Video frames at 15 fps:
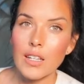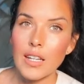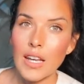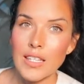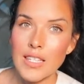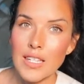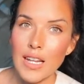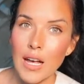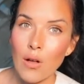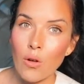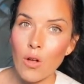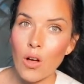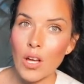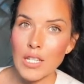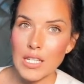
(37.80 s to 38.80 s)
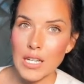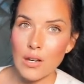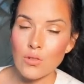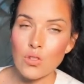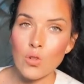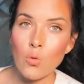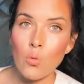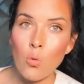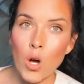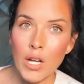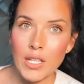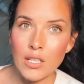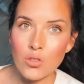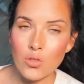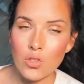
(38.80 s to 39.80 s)
That's now gone down to
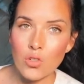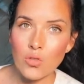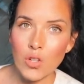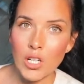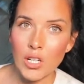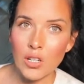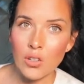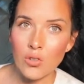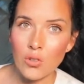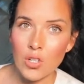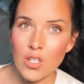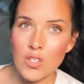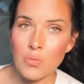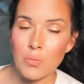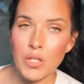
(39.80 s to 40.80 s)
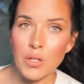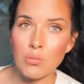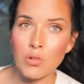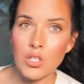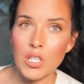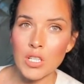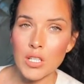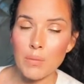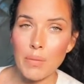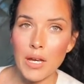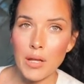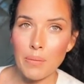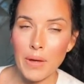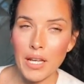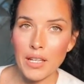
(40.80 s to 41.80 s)
1 interest rate increase being predicted
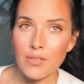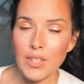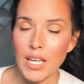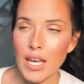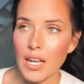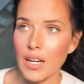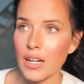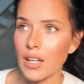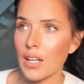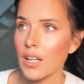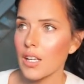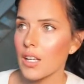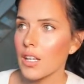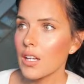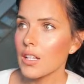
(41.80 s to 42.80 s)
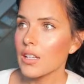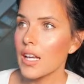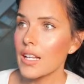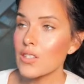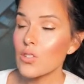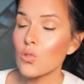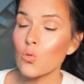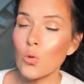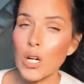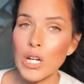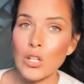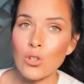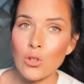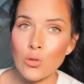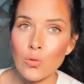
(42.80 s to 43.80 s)
by the Bank of Canada. That's
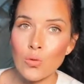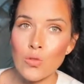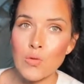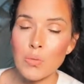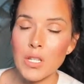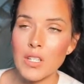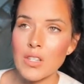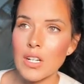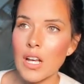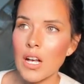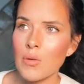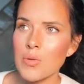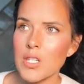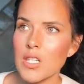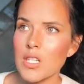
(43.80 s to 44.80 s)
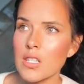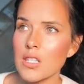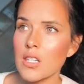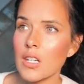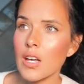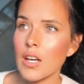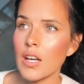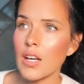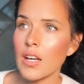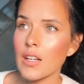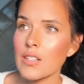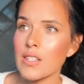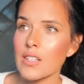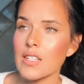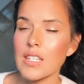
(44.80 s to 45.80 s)
great news because it helps
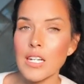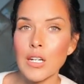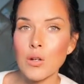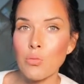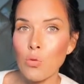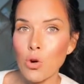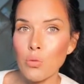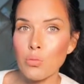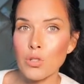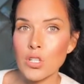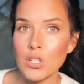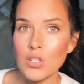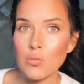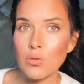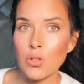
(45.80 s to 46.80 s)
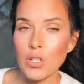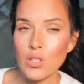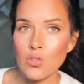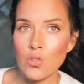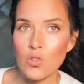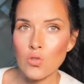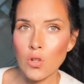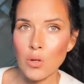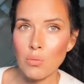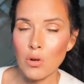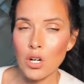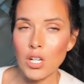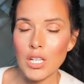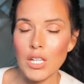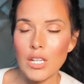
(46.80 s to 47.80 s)
sustain a more predictable interest rate
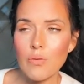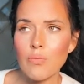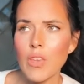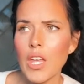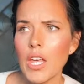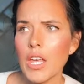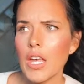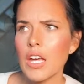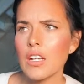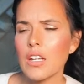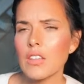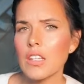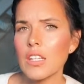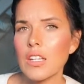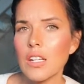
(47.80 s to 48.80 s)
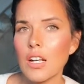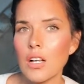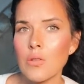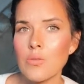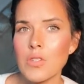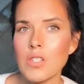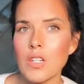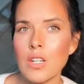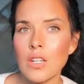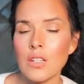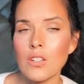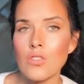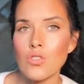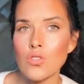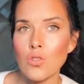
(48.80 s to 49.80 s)
market. And I think it helps
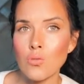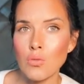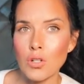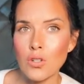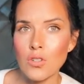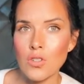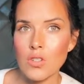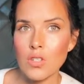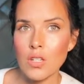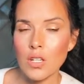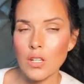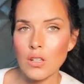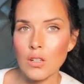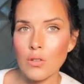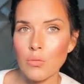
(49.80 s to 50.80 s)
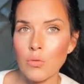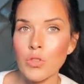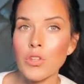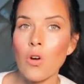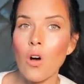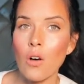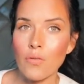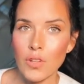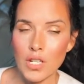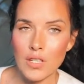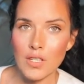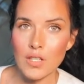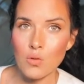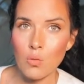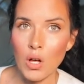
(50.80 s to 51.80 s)
consumers with
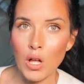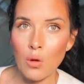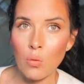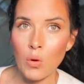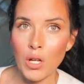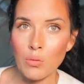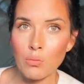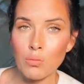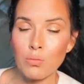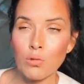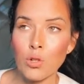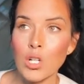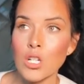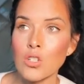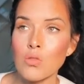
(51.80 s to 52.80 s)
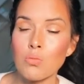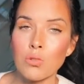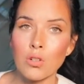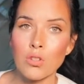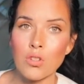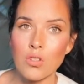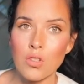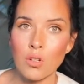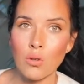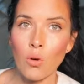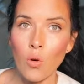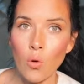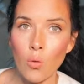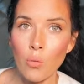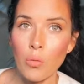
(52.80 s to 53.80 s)
confidence as well when looking to purchase their
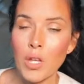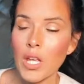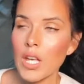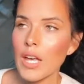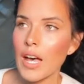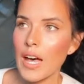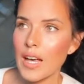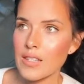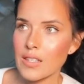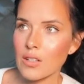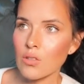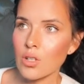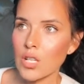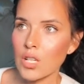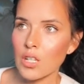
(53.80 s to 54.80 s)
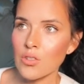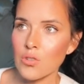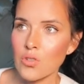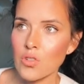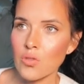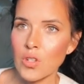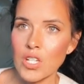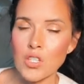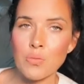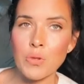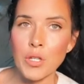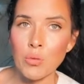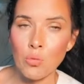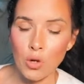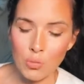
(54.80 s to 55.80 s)
home as they look at interest rates
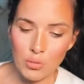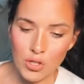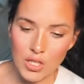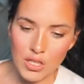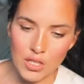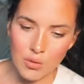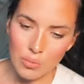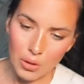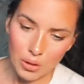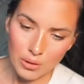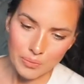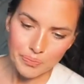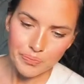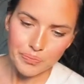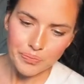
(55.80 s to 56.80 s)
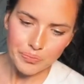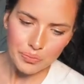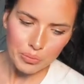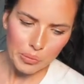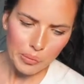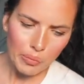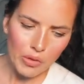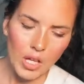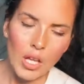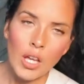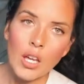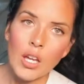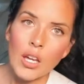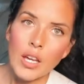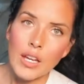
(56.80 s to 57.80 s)
being more predictable.
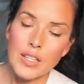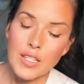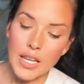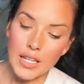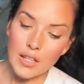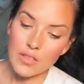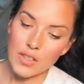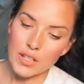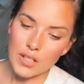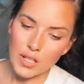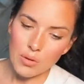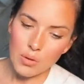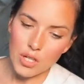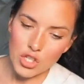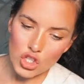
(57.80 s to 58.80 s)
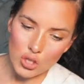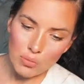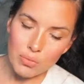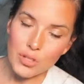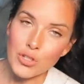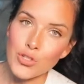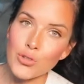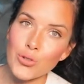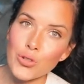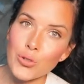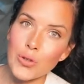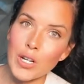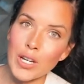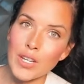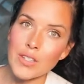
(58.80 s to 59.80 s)
A second thing that I want to jump into,
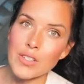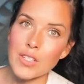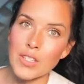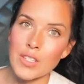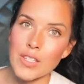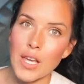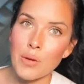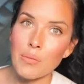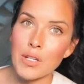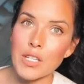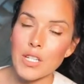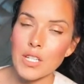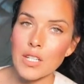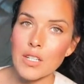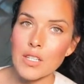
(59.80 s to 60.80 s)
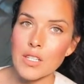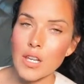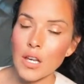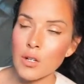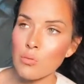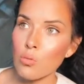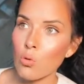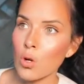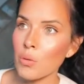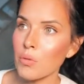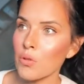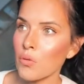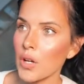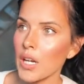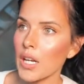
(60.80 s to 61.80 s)
you guys, is Edmonton's
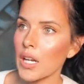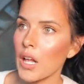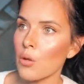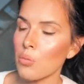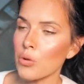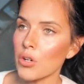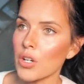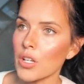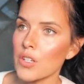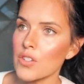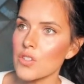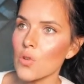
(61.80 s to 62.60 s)
unemployment rate in Alberta.